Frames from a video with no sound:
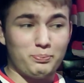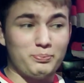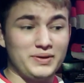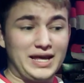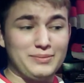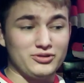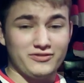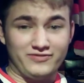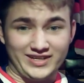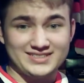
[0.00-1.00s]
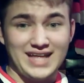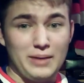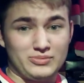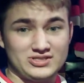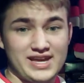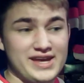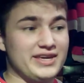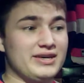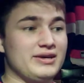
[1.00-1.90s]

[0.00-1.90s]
been able to fix that mistake.